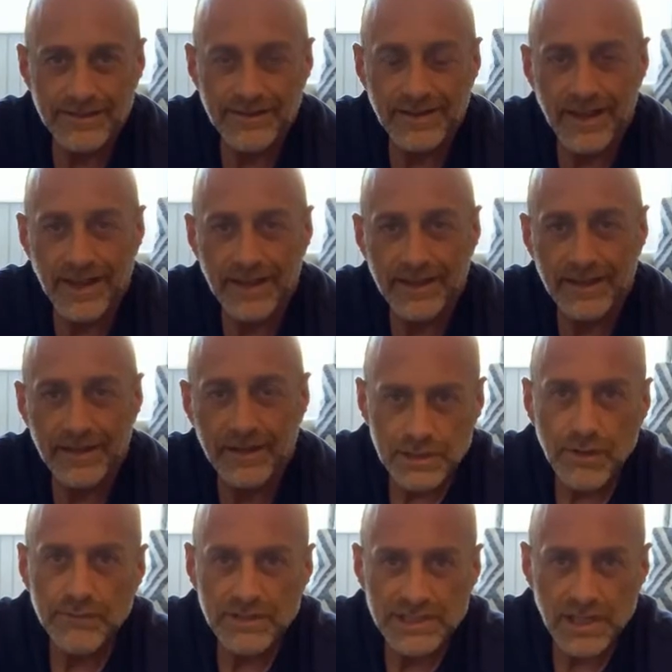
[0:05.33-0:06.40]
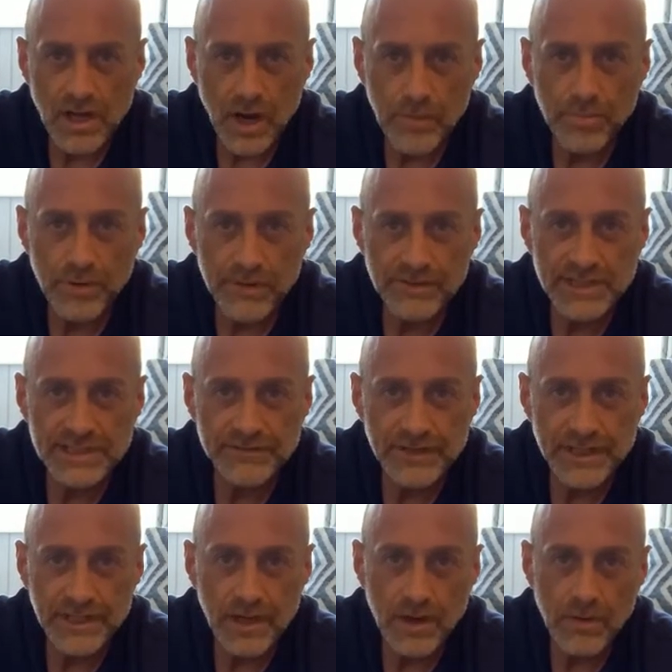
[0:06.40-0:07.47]
today. So if you saw our previous
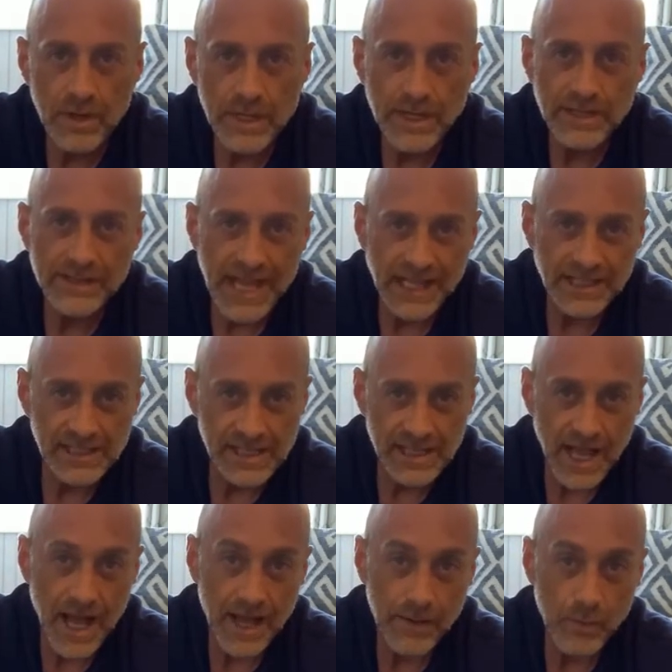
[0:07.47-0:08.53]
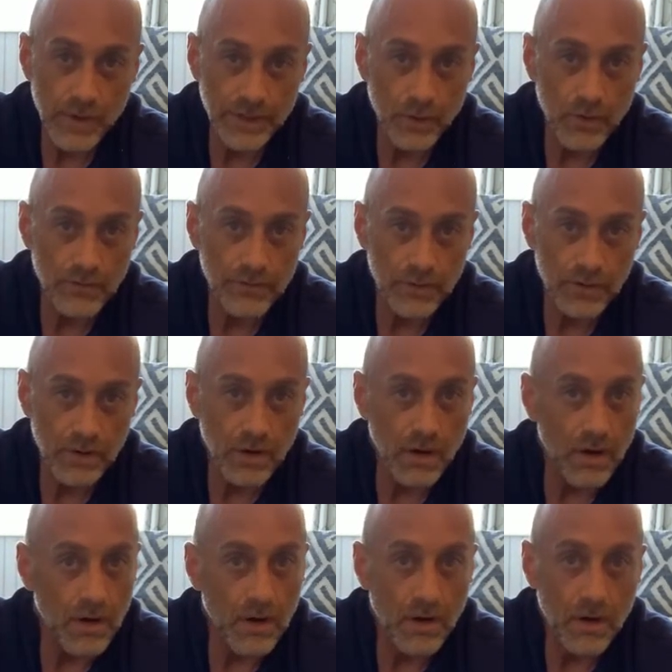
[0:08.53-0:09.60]
video, Natalie and I went over
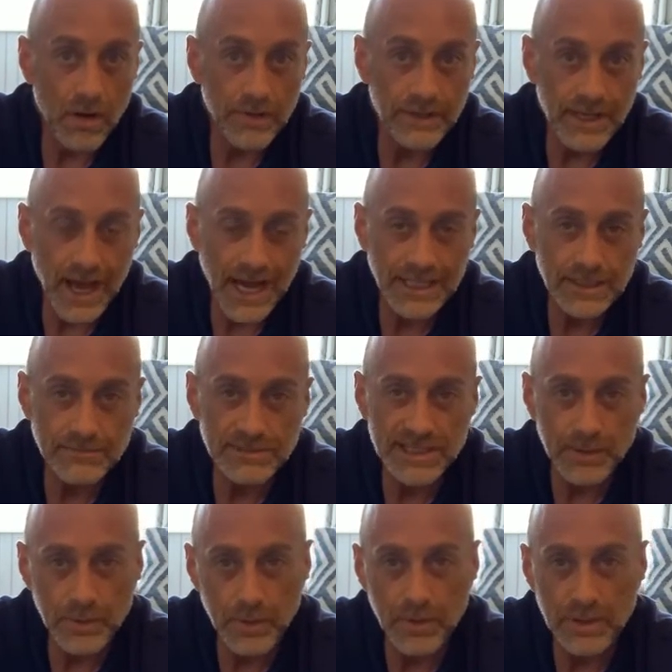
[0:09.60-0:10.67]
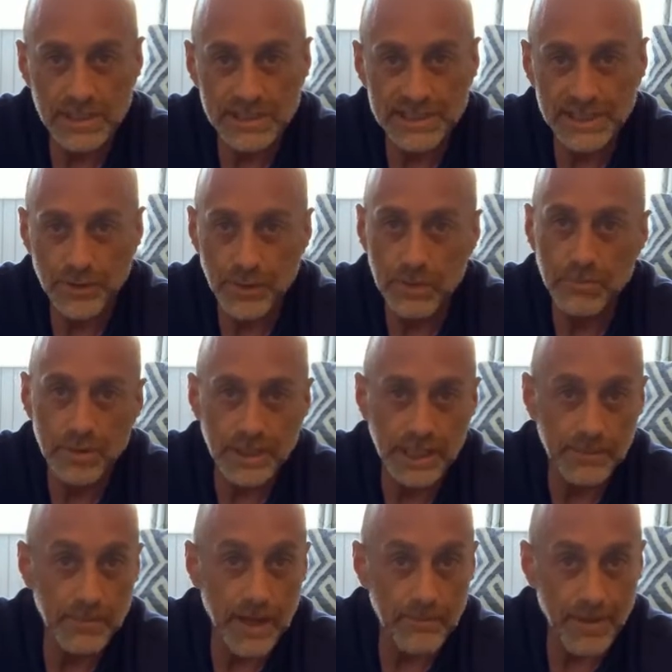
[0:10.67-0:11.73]
all the items that we were considering putting
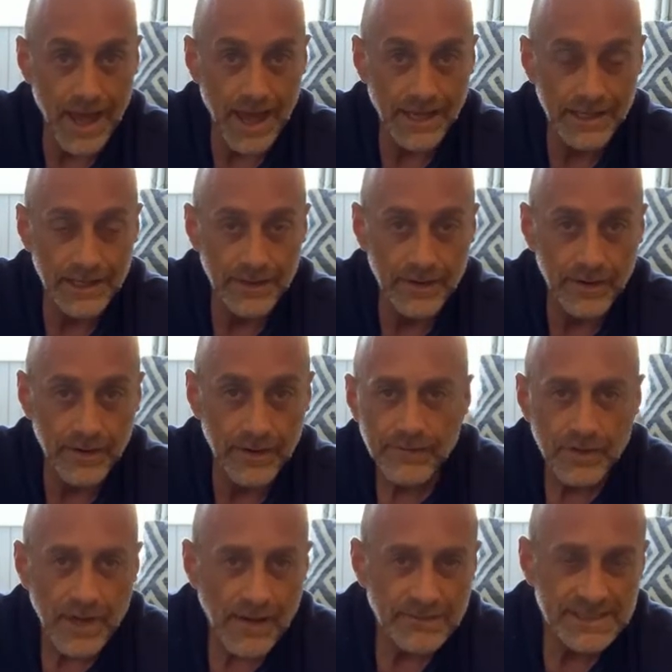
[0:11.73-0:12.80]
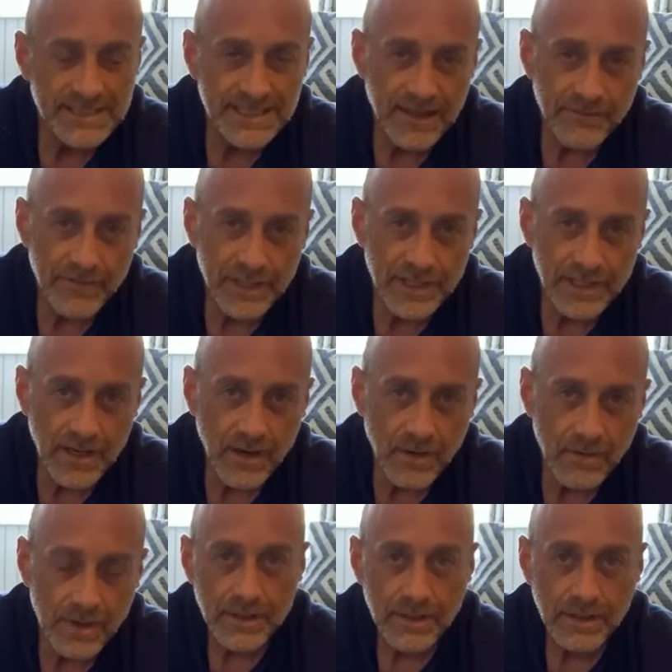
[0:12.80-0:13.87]
in my bag here. If you haven't seen that
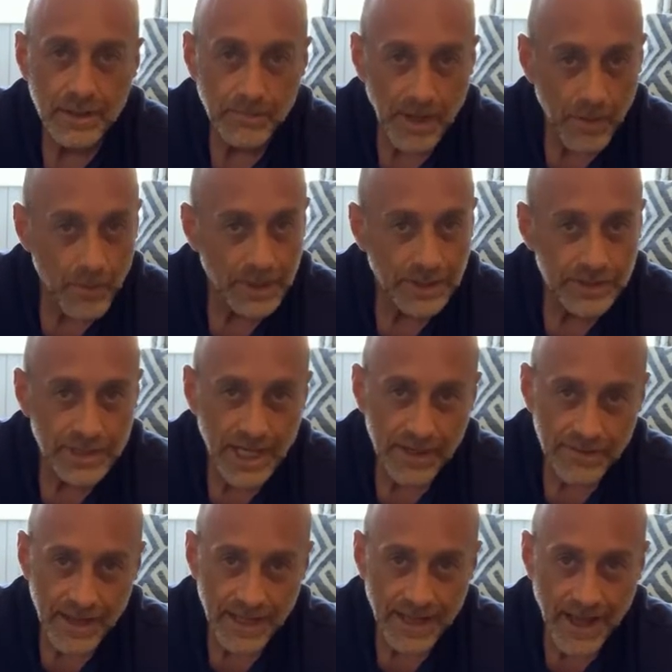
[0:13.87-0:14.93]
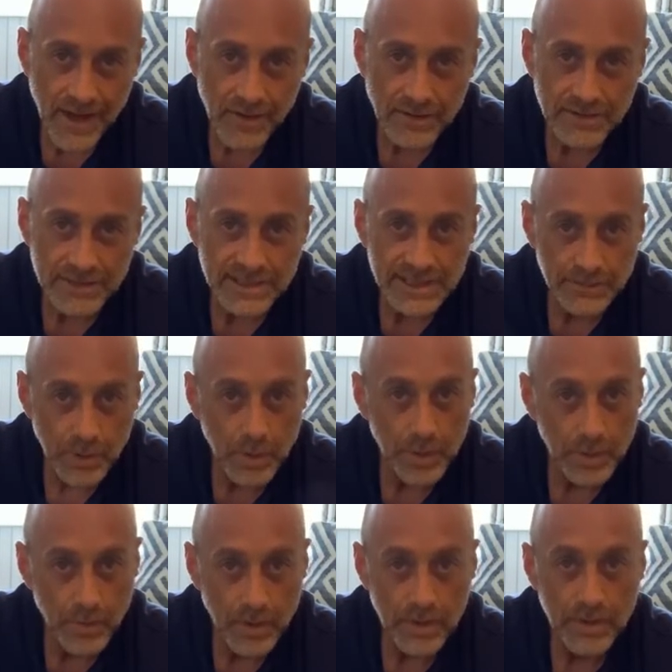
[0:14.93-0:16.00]
video, you might want to check that out to see what
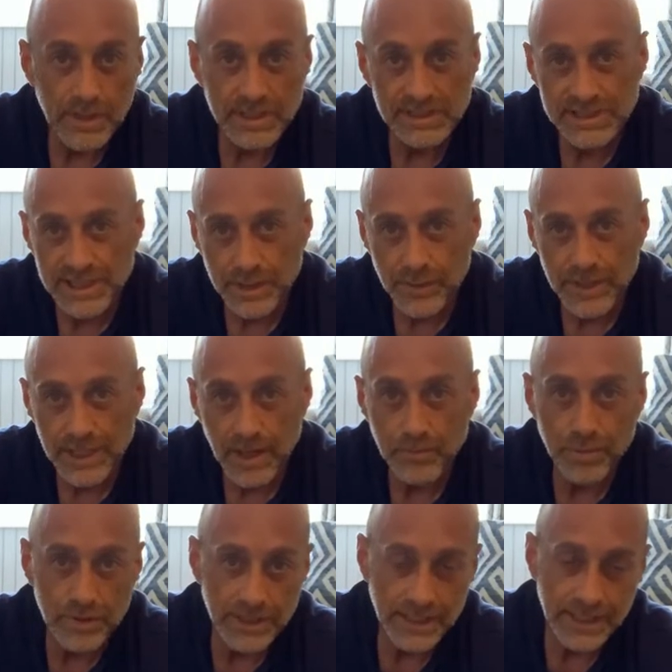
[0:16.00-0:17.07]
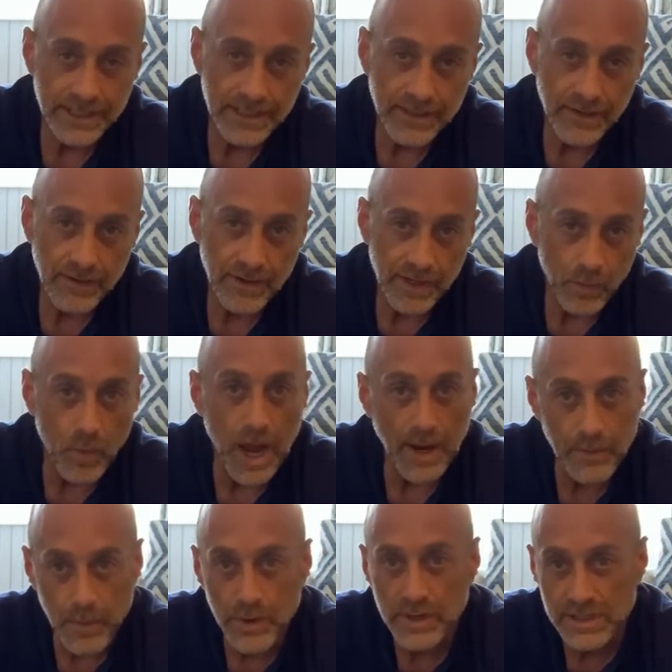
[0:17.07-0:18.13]
we were considering on putting in here and why
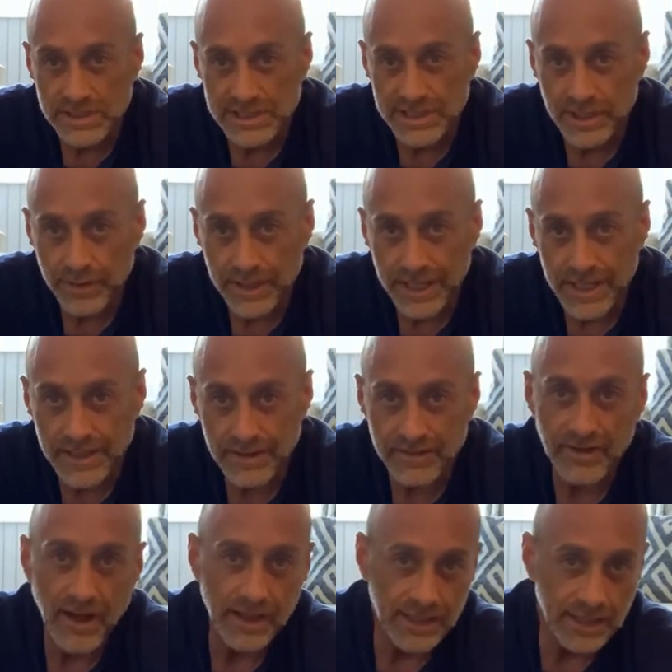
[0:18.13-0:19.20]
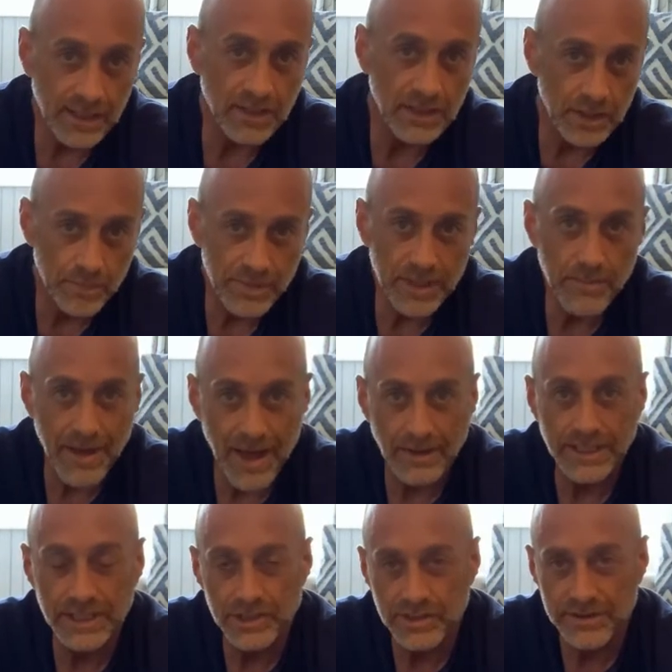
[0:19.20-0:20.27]
we were considering it and talking a little bit
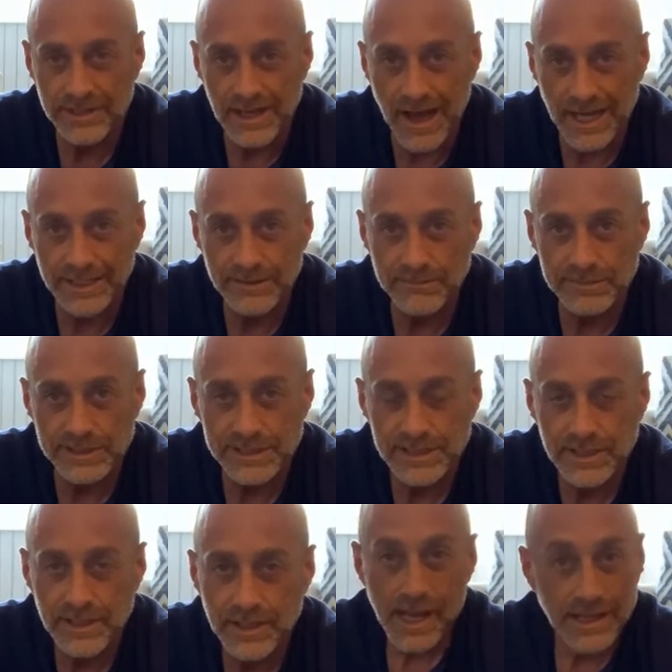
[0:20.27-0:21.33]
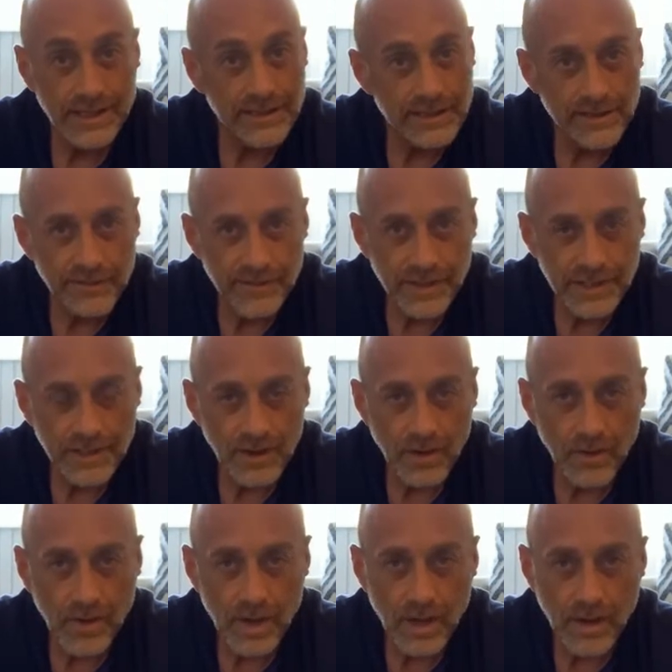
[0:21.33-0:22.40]
about each of the items. And in this
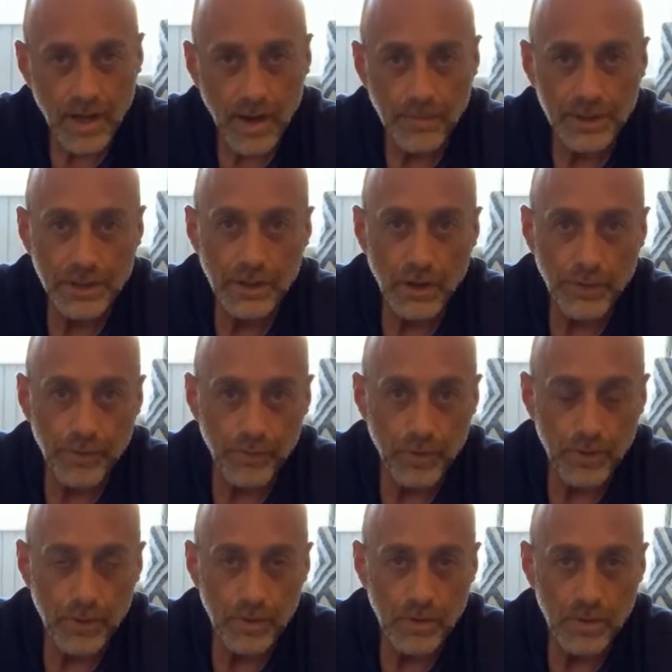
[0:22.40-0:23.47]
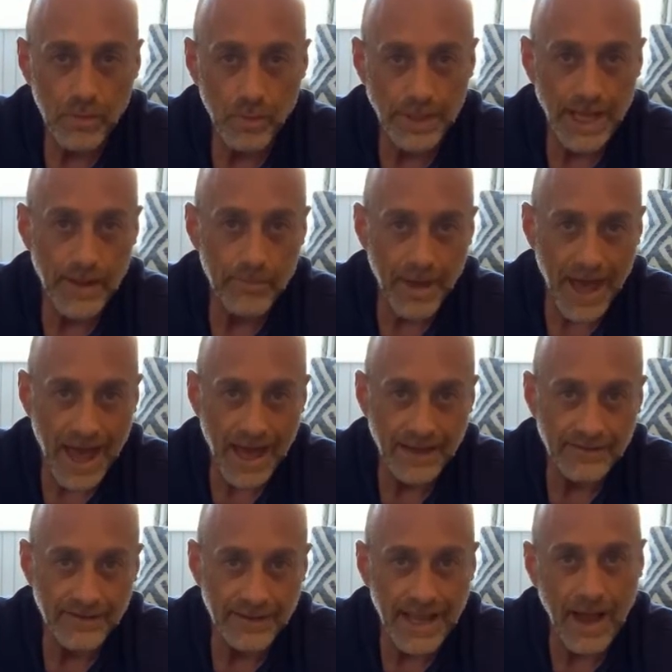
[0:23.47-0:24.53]
video, I'm going to go through what I
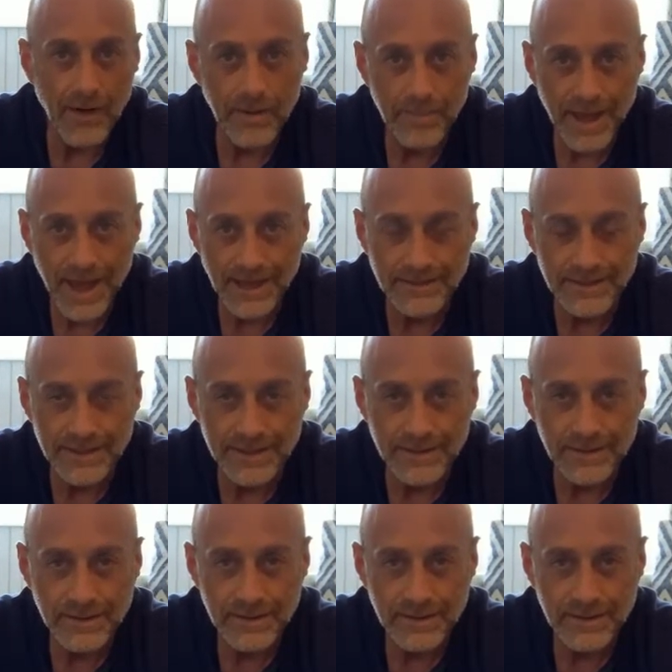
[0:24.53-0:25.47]
packed and how I packed it.